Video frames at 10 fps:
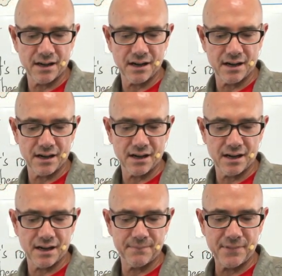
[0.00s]
Uh,
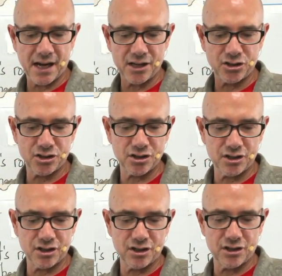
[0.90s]
I'm not
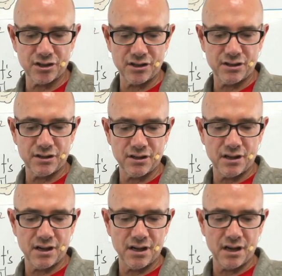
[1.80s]
sure.
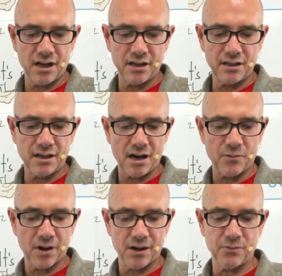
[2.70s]

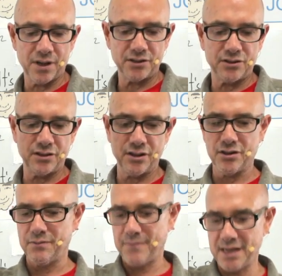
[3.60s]
Nawal. what do
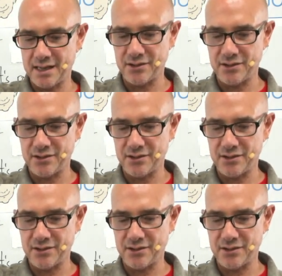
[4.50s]
you mean?